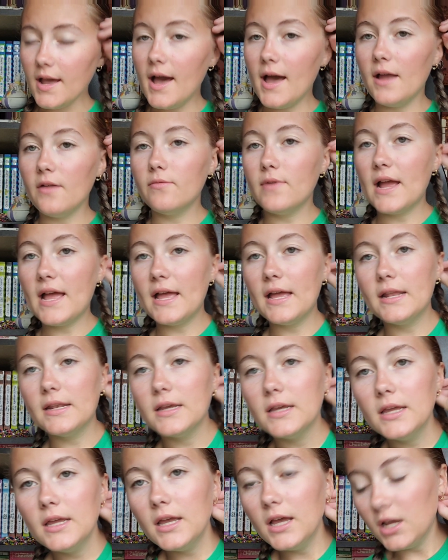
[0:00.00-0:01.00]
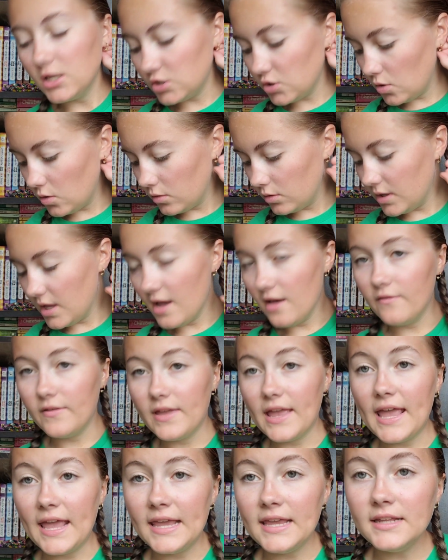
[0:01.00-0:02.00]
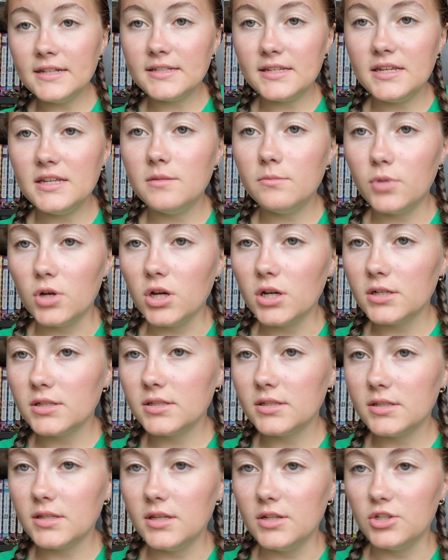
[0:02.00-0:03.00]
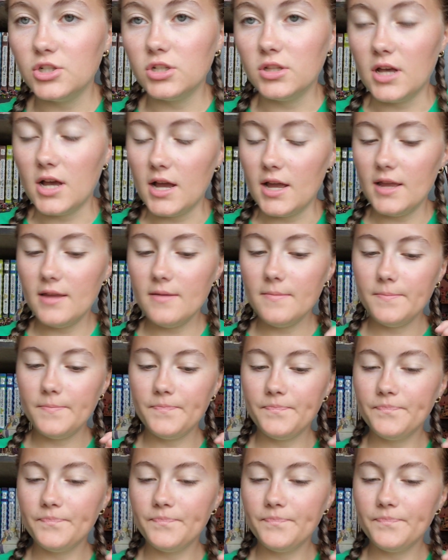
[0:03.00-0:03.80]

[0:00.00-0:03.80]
I read a total of 18 books in July,